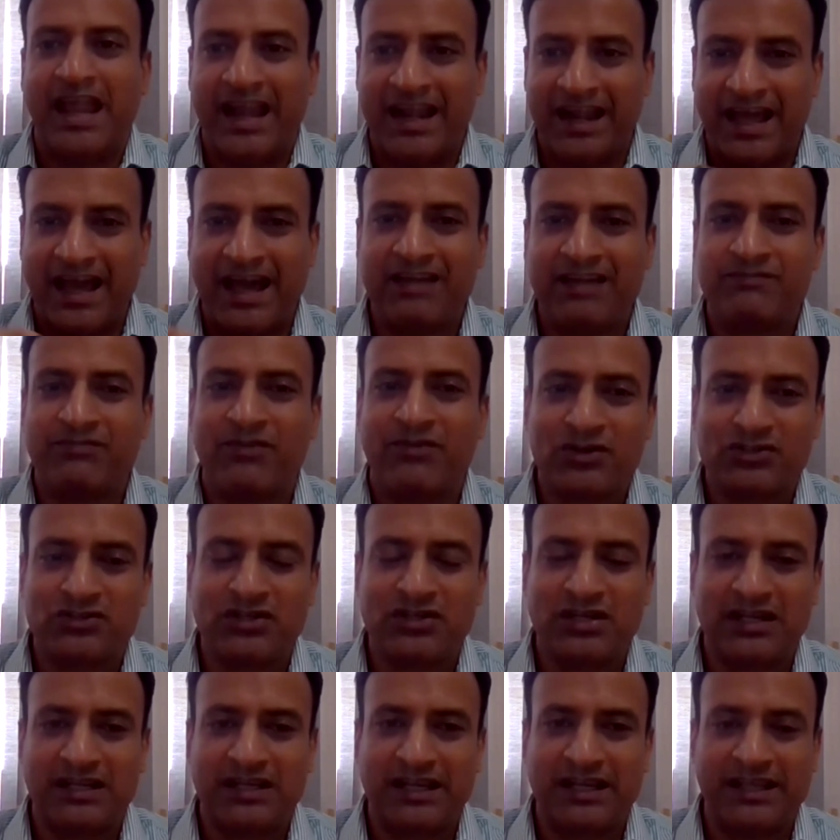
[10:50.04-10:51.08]
And
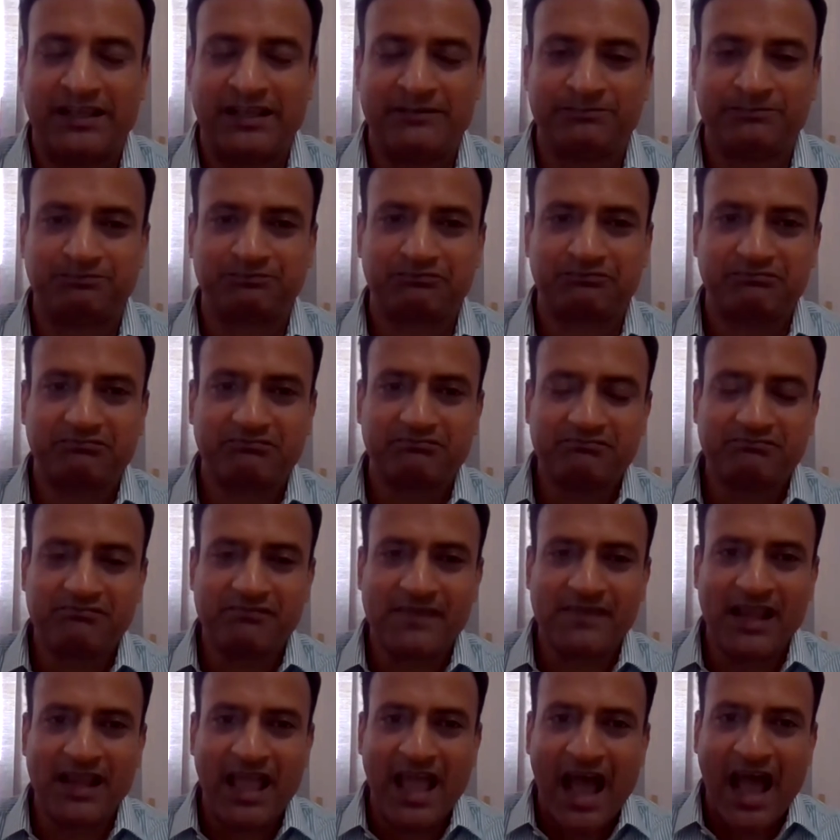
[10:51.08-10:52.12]
unfortunately,
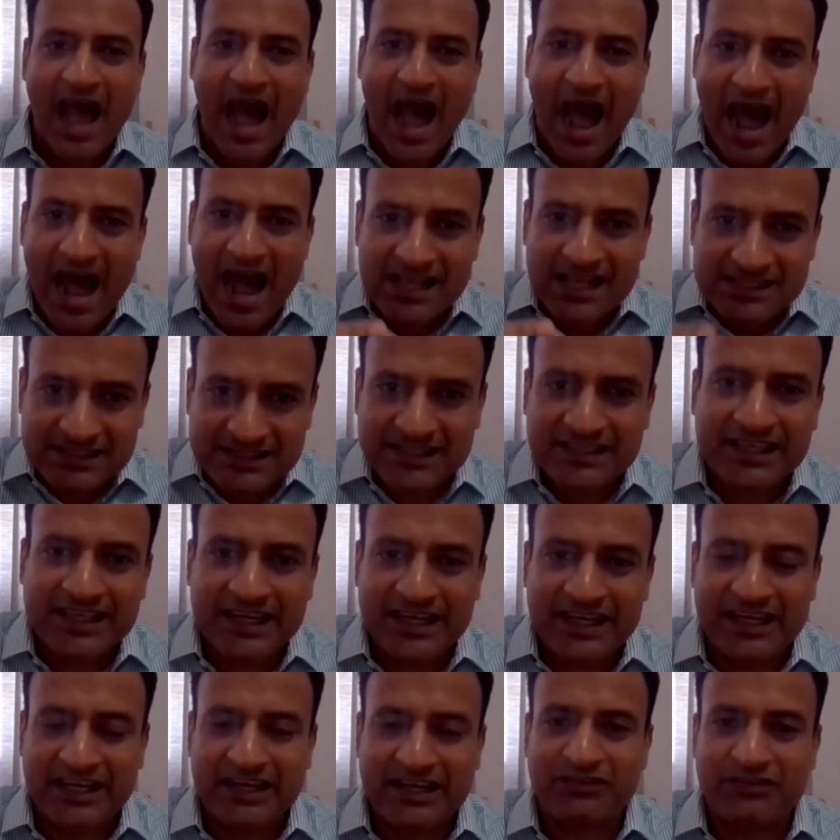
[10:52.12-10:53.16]
asking
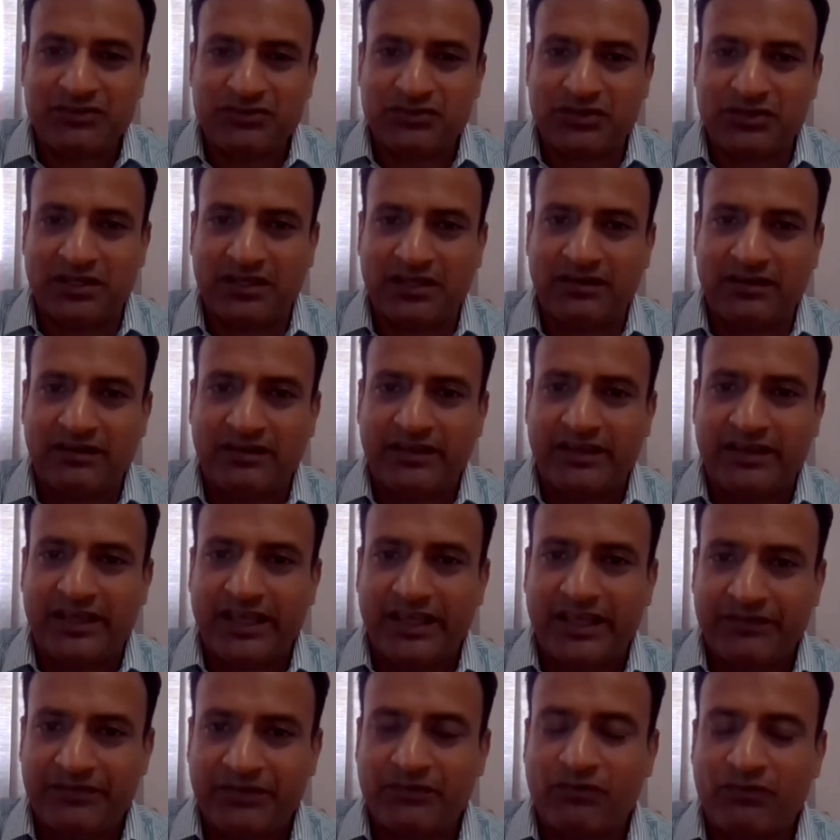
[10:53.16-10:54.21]
an individual
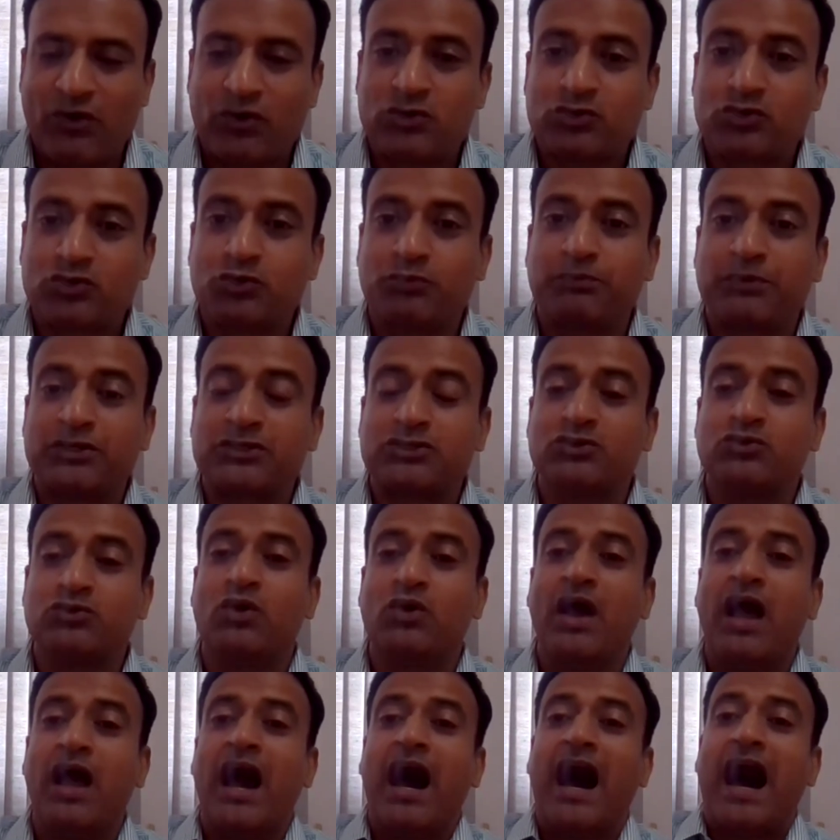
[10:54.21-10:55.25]
if he wants to
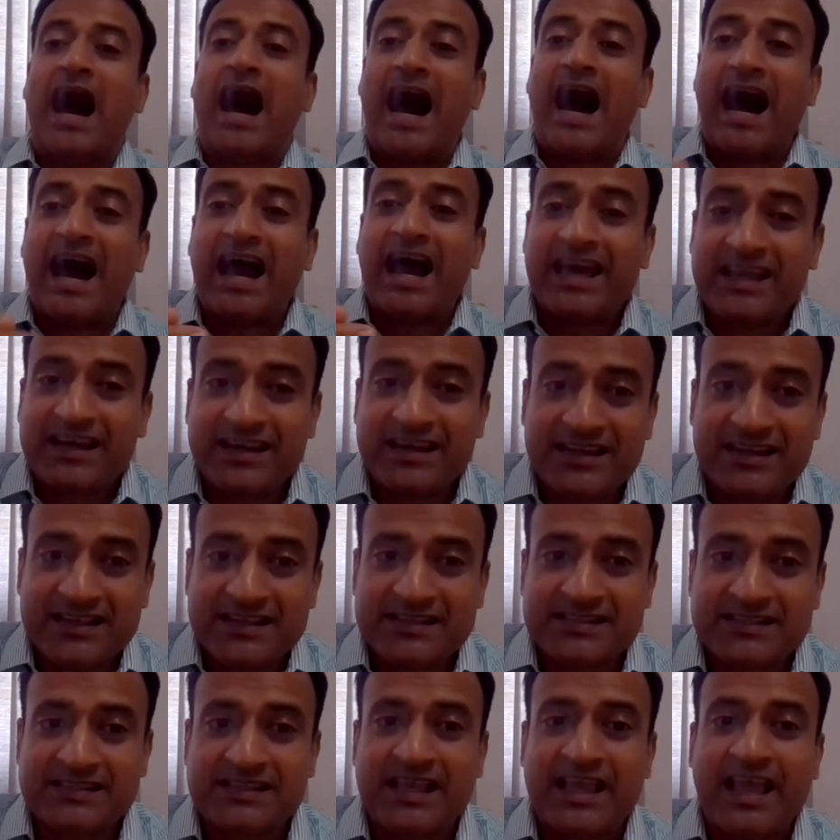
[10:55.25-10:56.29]
pursue higher
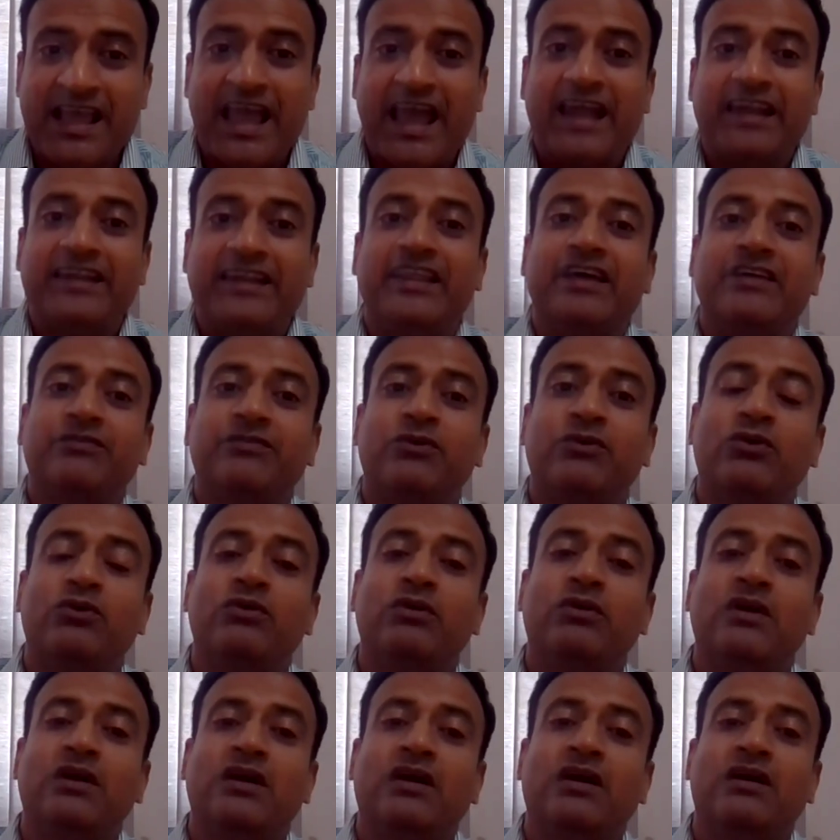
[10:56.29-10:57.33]
risk and
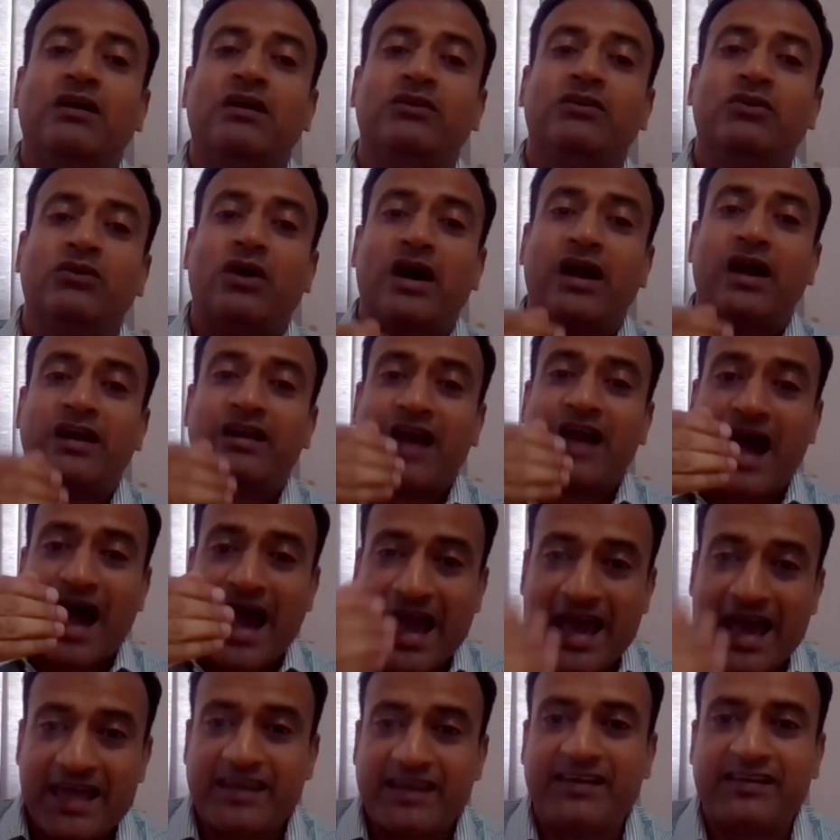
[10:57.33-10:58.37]
therefore earn
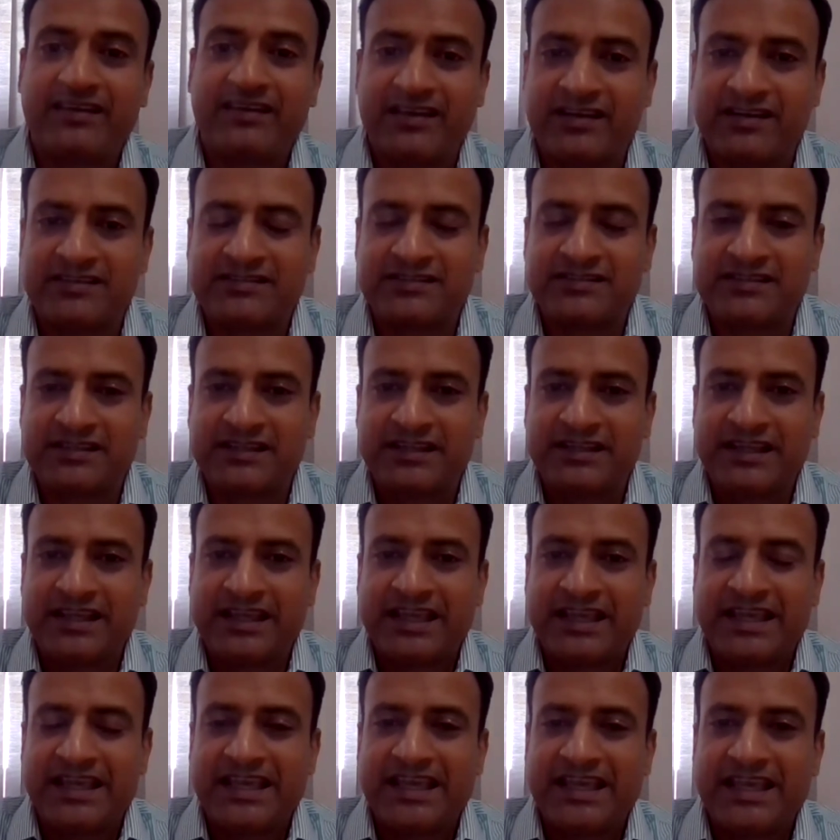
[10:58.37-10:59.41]
higher returns
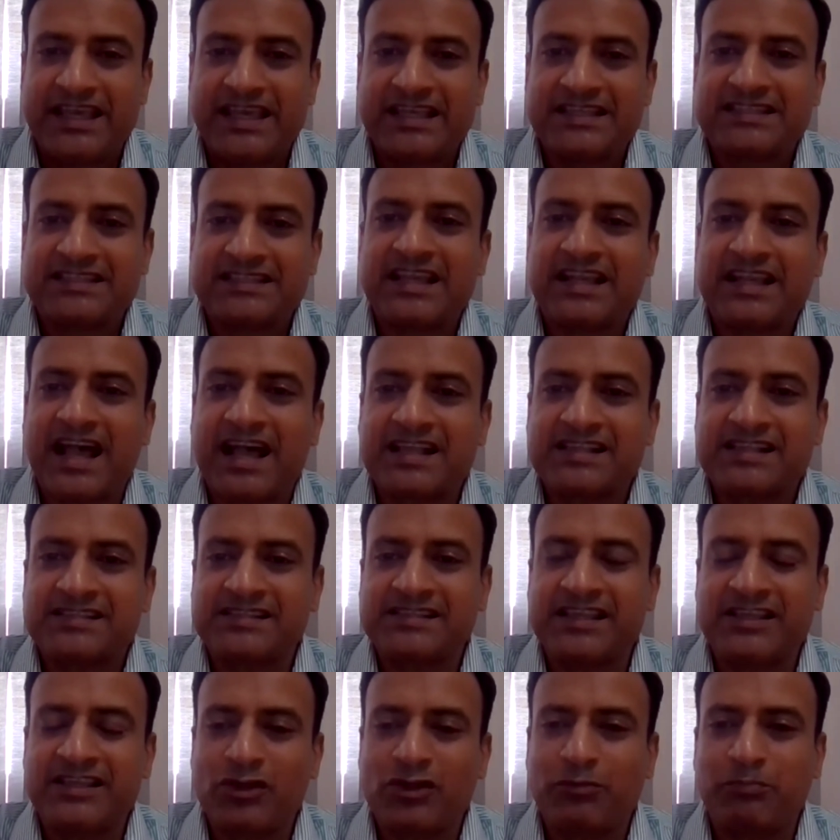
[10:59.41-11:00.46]
is like asking